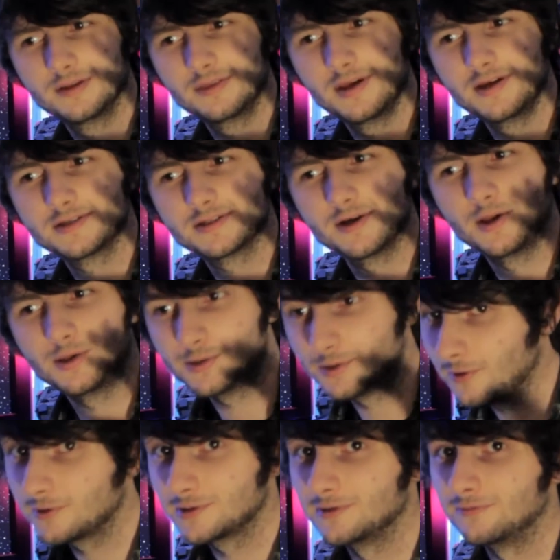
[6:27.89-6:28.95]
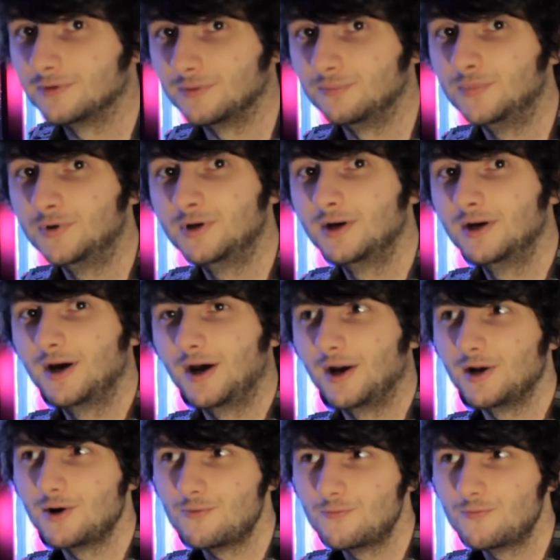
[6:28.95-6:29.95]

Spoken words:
there's a lot of them, and it